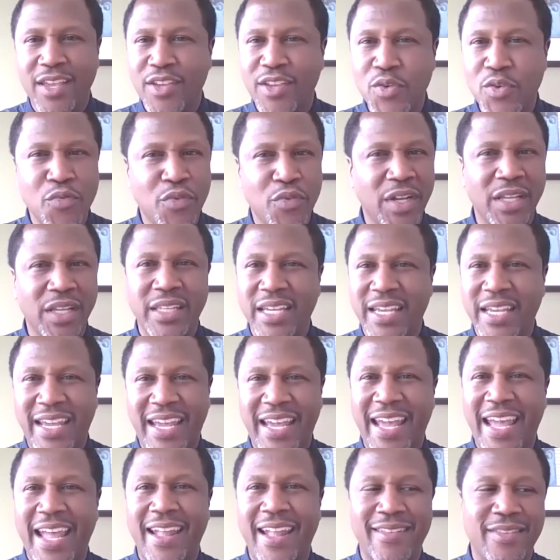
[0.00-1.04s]
you really
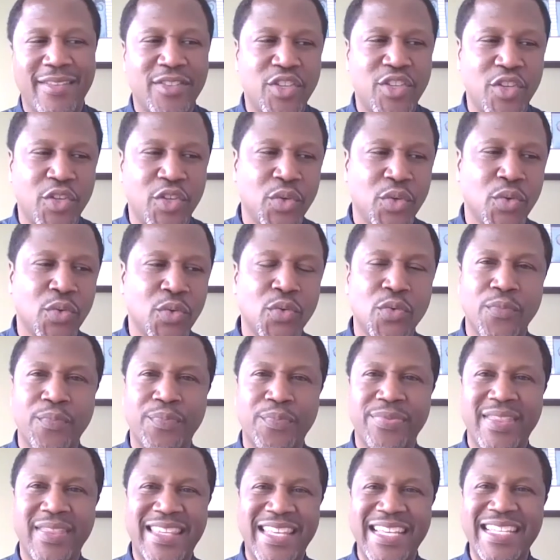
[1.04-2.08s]
can't do
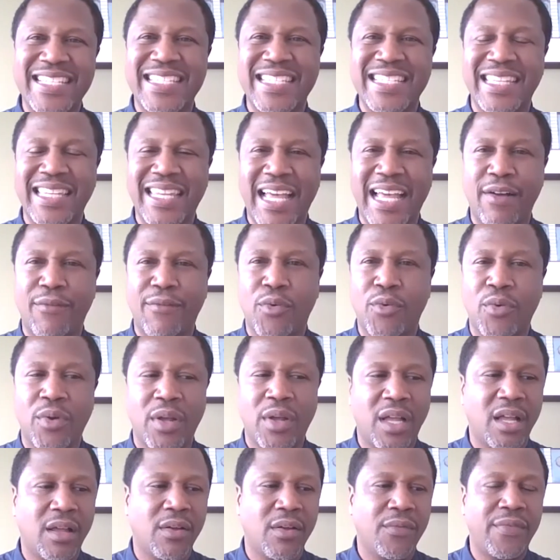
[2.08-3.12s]
this level
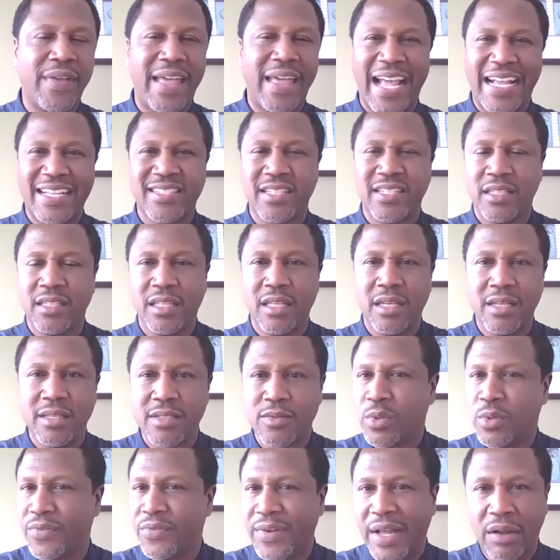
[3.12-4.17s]
of excellence
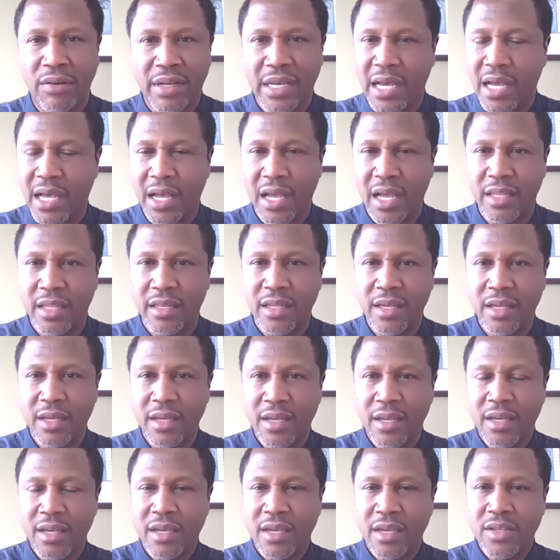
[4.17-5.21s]
without God.
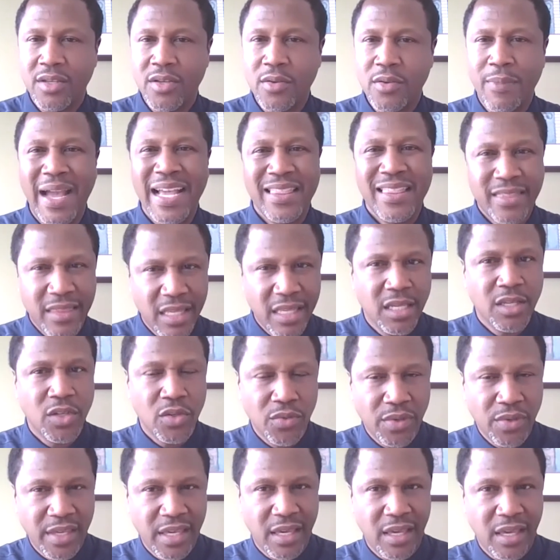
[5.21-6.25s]
You might think you
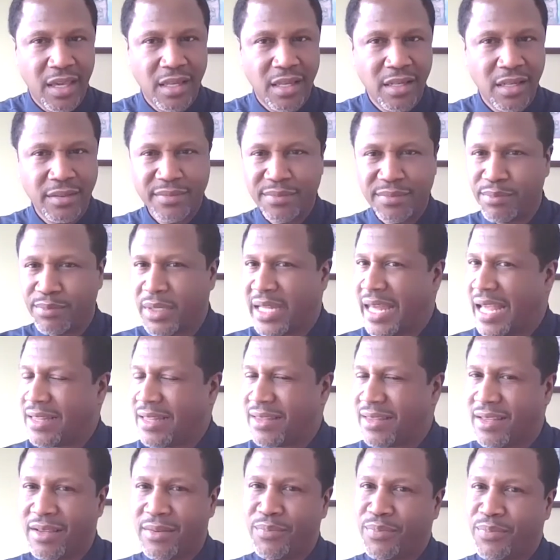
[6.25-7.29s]
can, but
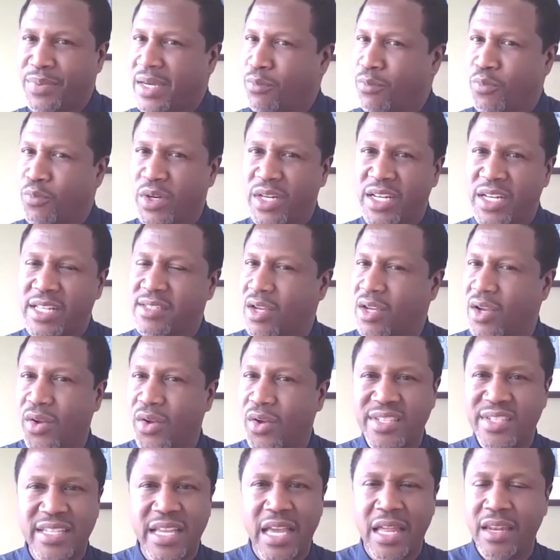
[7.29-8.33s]
when it's
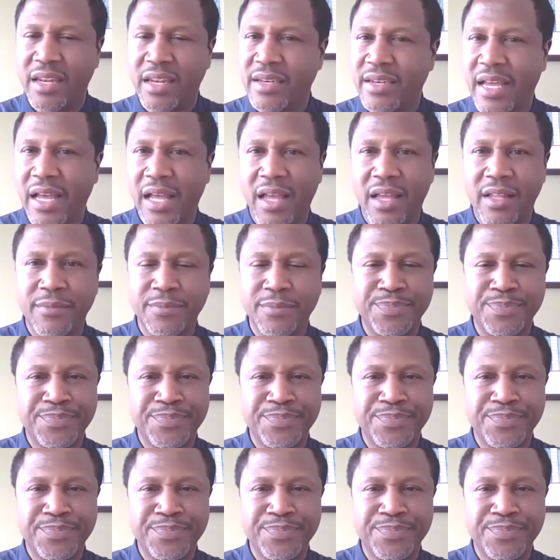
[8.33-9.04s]
all said and done,